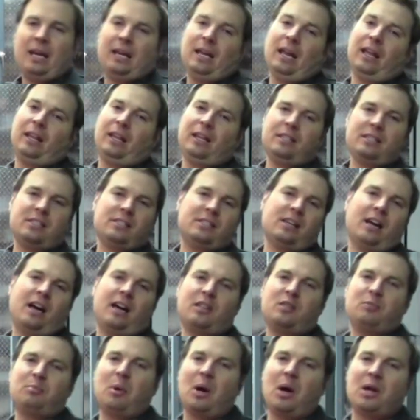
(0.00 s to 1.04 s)
Now, this is
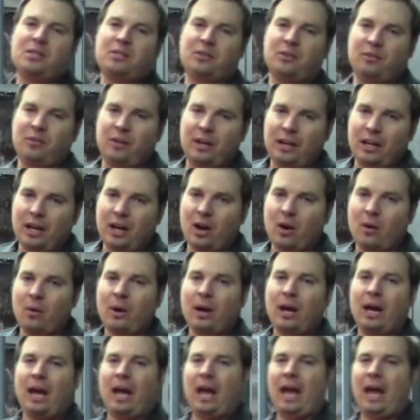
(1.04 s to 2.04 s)
not a sponsored video,